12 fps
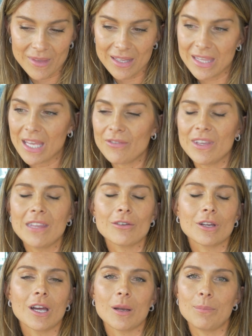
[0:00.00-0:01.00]
They've
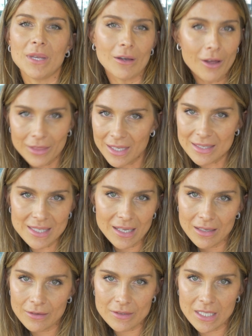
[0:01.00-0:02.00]
either got to be on the
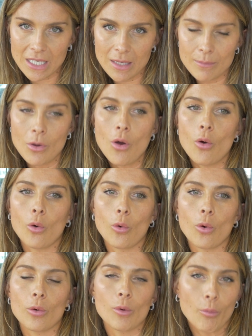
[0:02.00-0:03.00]
executive team
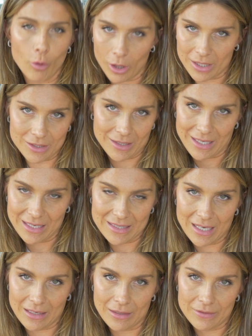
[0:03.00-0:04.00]
or report into the
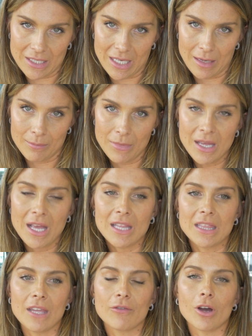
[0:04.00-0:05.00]
executive team.
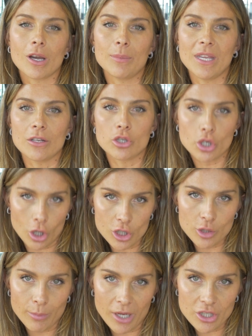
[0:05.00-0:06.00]
They've got to be in
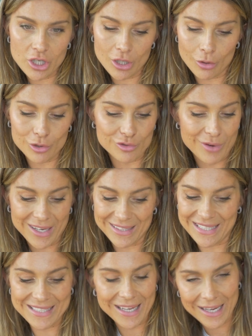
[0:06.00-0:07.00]
charge of budget or
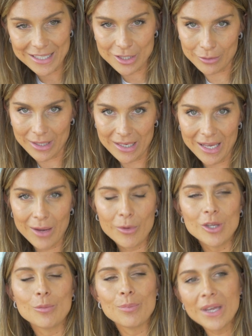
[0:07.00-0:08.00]
directly tied to it. And
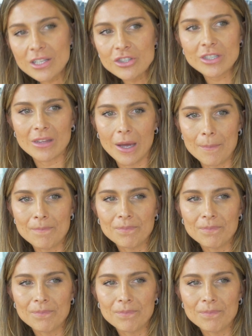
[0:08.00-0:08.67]
when you pitch to them,